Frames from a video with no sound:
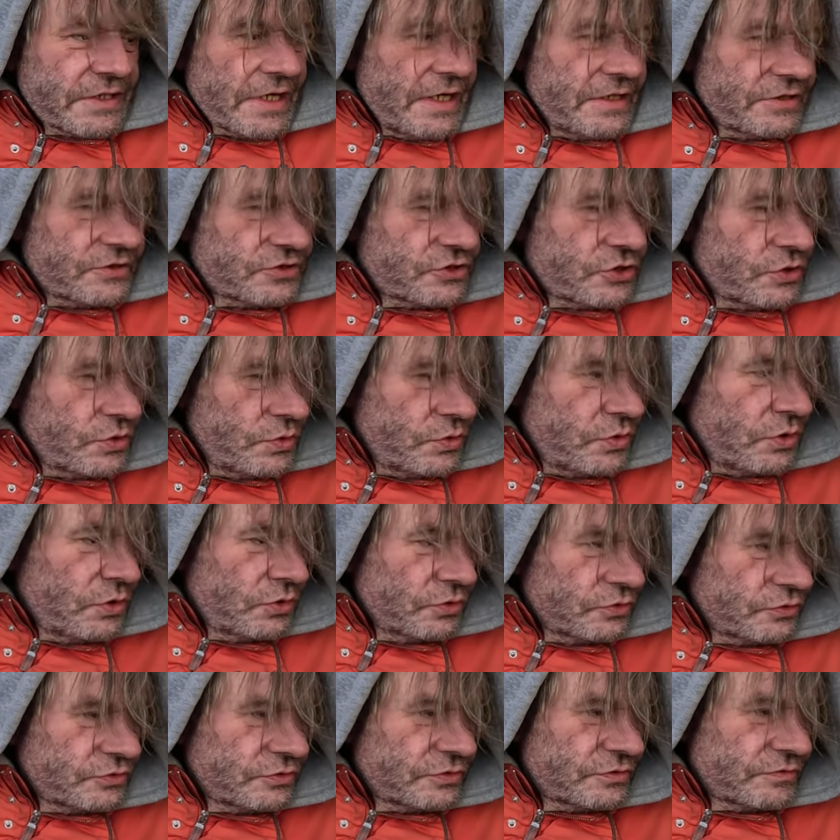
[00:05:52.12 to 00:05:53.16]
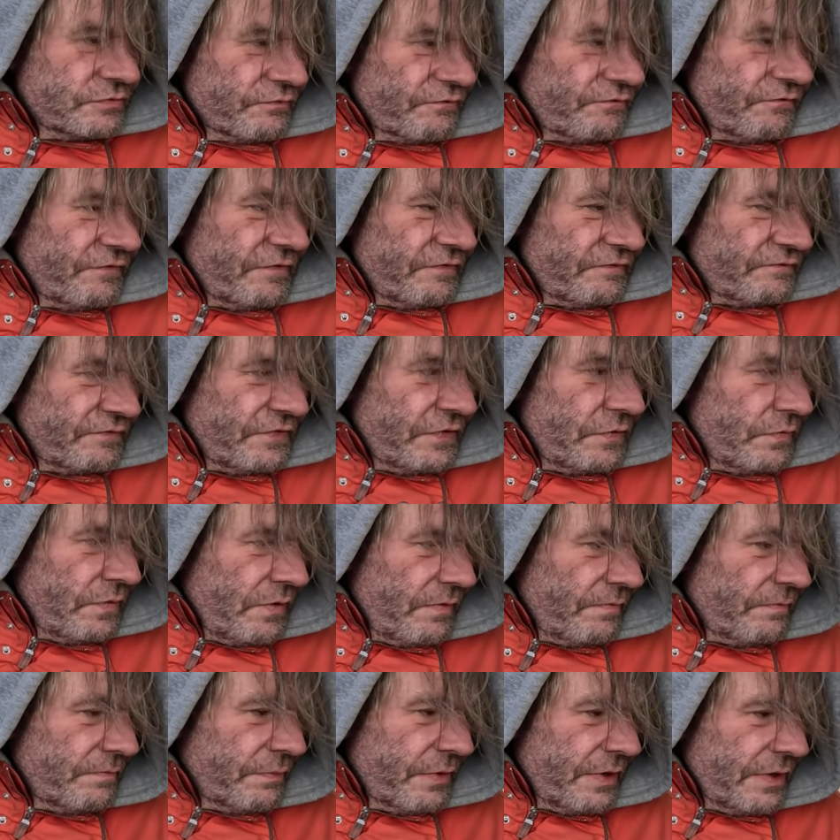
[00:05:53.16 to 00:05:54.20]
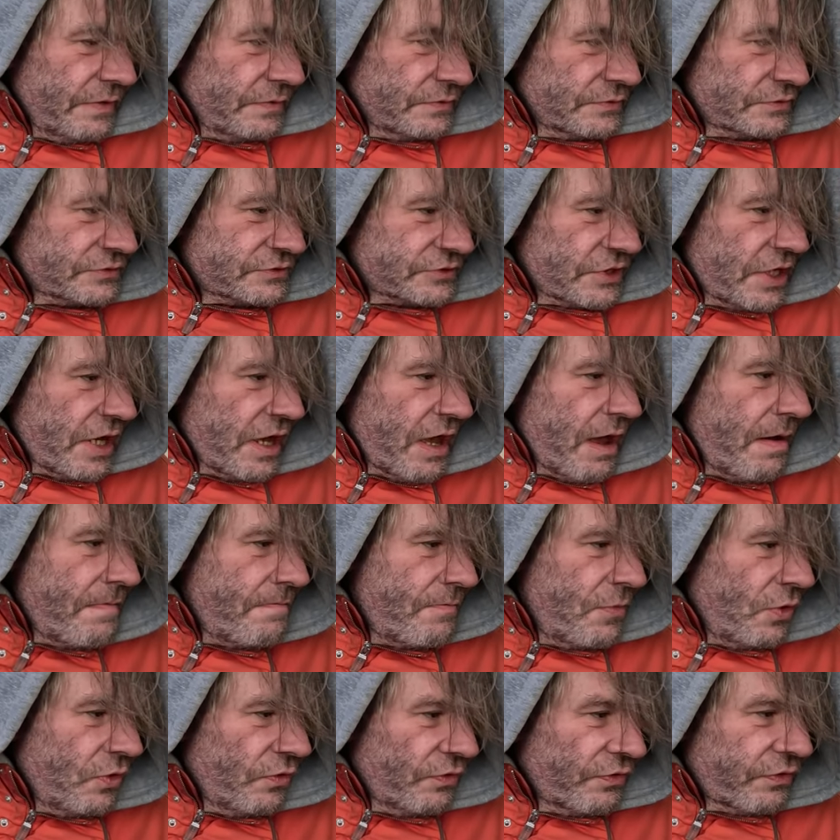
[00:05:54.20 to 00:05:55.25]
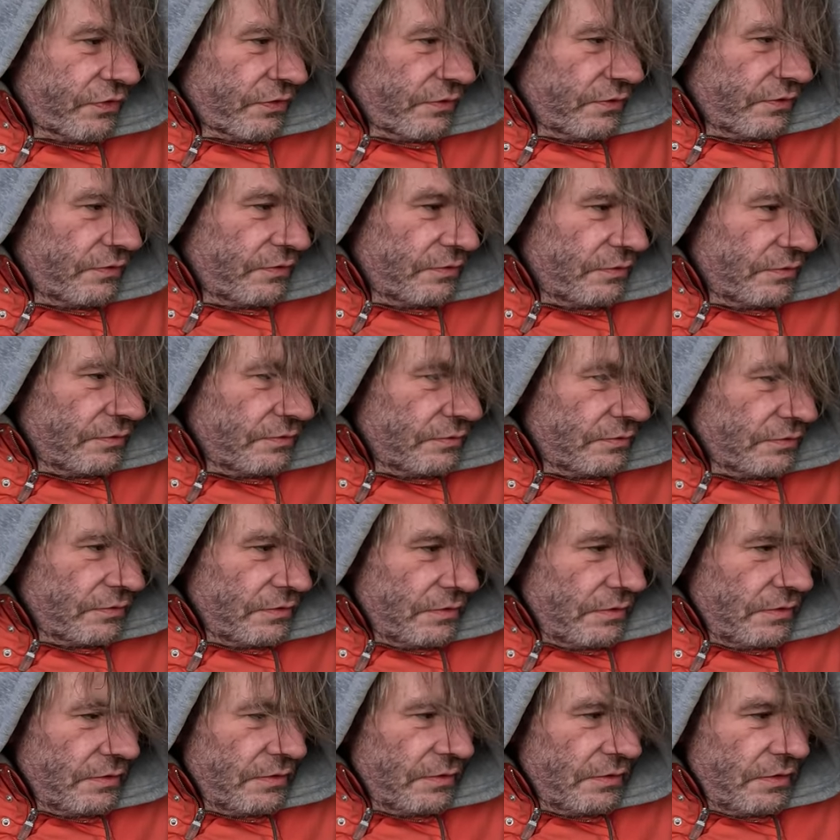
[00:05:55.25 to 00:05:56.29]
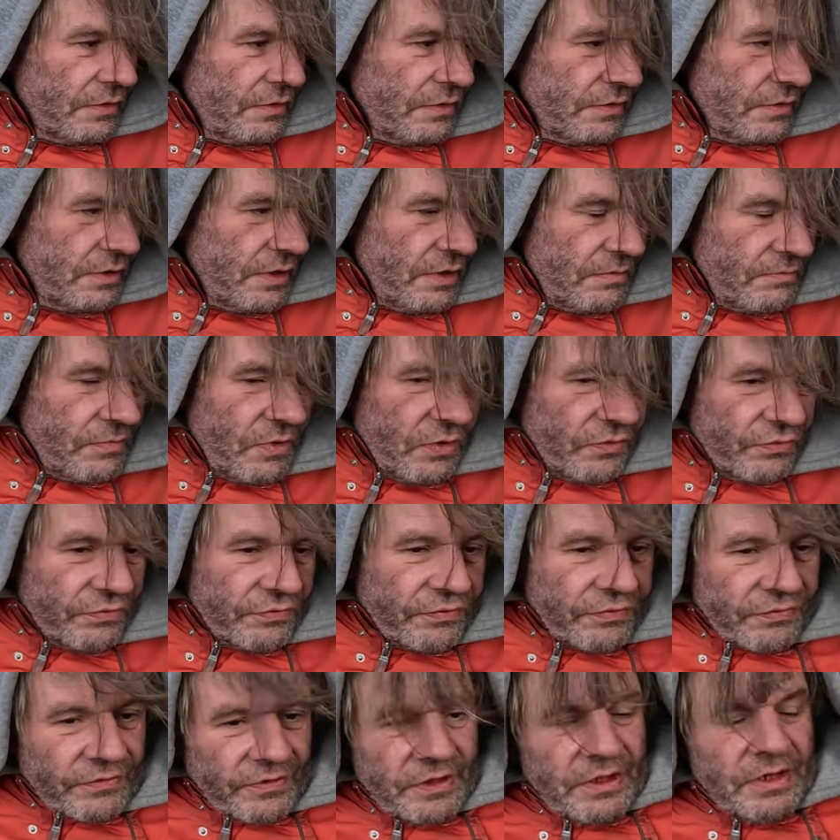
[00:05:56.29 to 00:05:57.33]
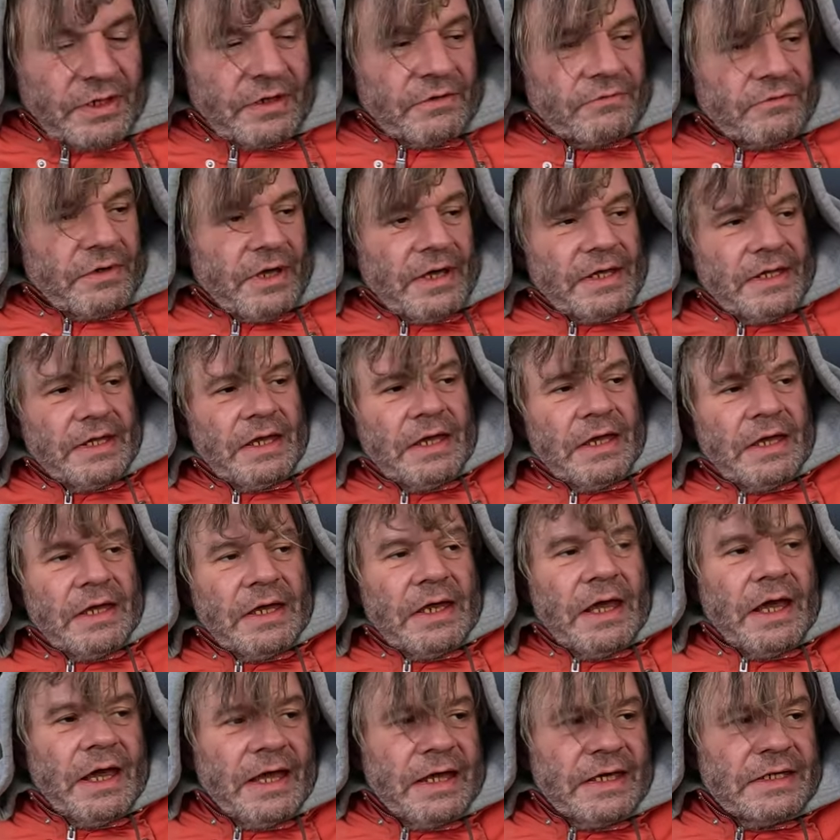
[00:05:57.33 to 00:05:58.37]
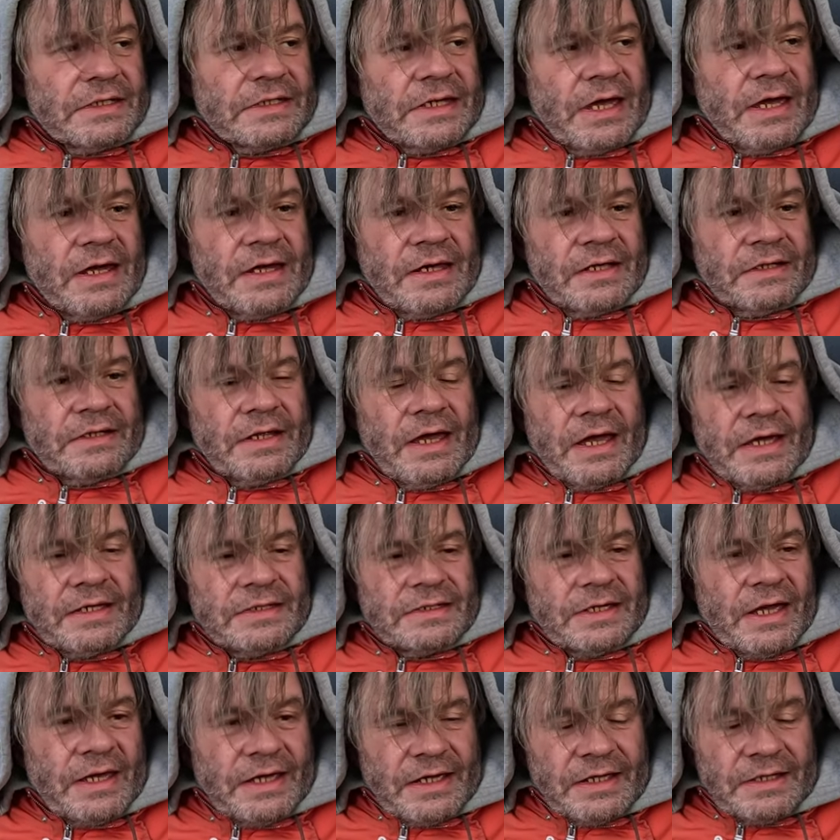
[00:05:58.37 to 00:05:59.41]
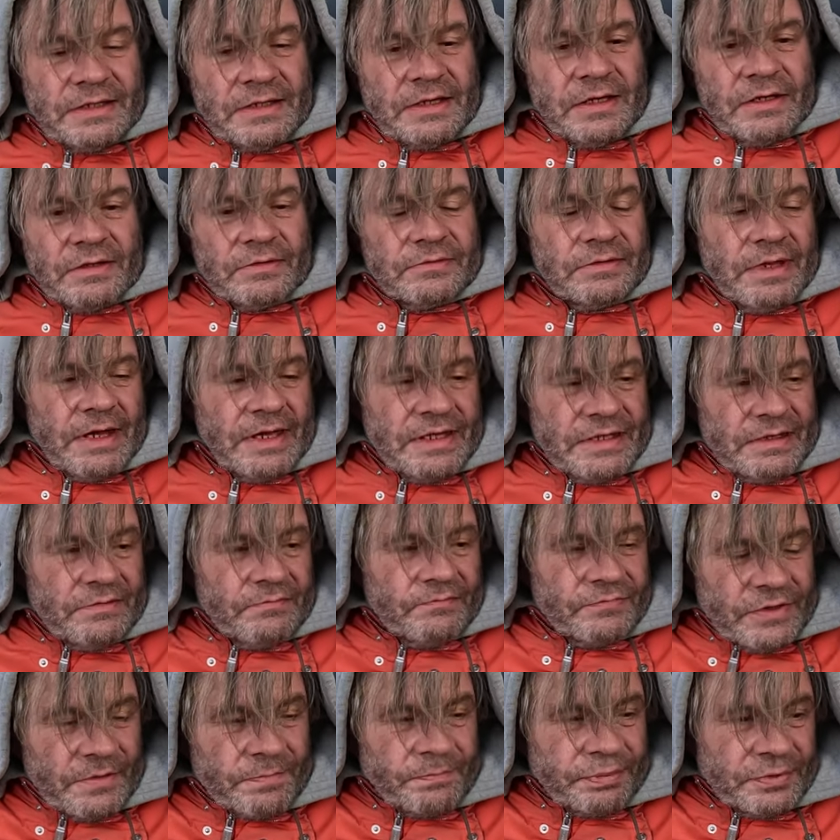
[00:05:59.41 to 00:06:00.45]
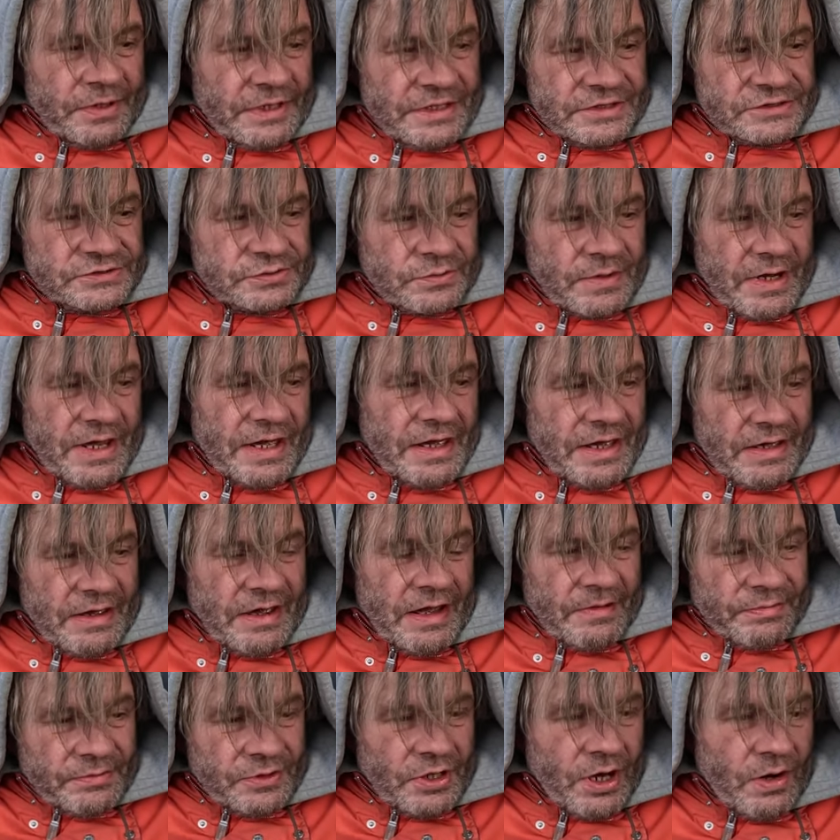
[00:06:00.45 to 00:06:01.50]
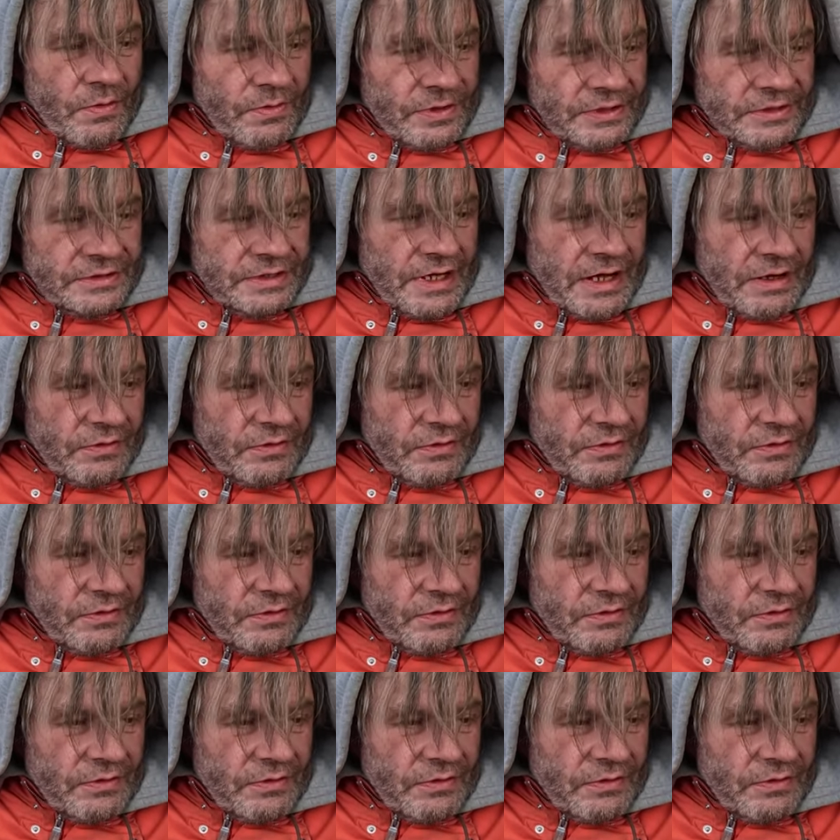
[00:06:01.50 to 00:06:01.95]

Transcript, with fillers: I get £251 a month. A month right? I can't, I, I, like, the place where I'm going